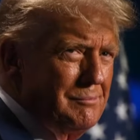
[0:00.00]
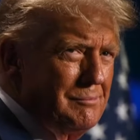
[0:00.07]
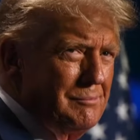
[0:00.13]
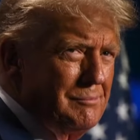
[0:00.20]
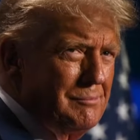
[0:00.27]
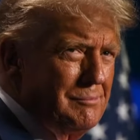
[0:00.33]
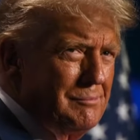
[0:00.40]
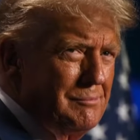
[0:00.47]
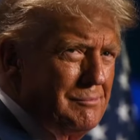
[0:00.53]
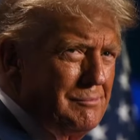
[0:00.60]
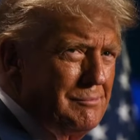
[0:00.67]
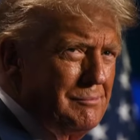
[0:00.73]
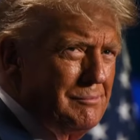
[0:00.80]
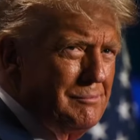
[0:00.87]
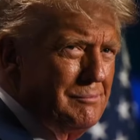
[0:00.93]

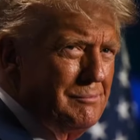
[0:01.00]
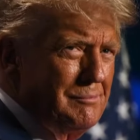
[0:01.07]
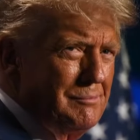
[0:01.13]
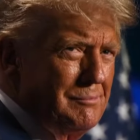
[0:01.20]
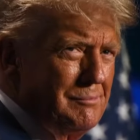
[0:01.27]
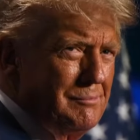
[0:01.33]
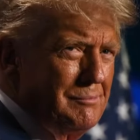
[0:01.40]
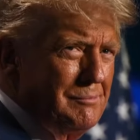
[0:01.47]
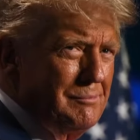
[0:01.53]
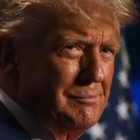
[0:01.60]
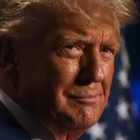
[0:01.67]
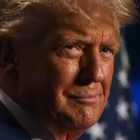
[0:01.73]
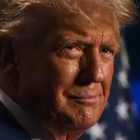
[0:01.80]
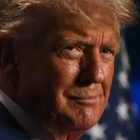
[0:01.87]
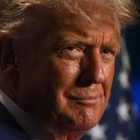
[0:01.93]

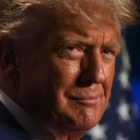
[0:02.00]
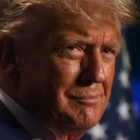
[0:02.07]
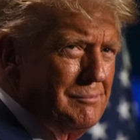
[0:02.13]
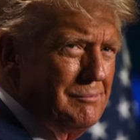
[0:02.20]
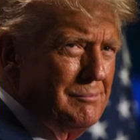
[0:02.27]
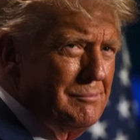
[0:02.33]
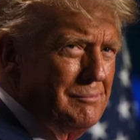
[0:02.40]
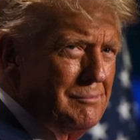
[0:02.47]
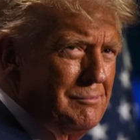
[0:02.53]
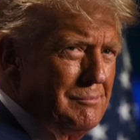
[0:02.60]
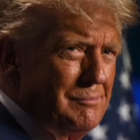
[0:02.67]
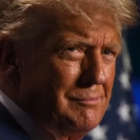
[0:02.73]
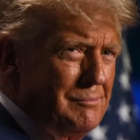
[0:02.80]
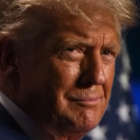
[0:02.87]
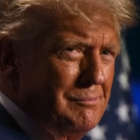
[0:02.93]

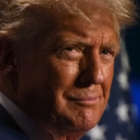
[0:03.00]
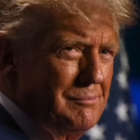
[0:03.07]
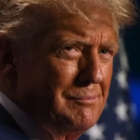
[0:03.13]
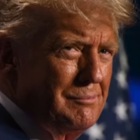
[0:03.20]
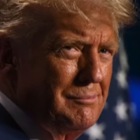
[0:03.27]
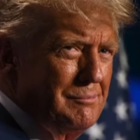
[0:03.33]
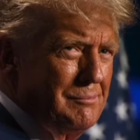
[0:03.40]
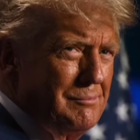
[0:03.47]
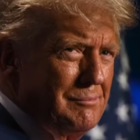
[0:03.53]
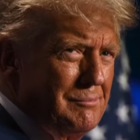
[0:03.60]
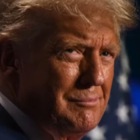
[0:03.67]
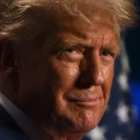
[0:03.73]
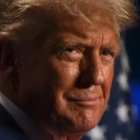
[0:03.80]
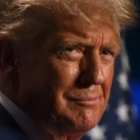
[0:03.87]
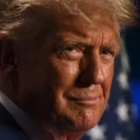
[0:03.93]

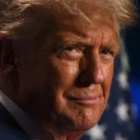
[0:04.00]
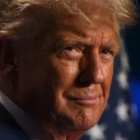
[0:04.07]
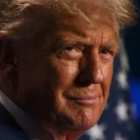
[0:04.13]
(not speaking)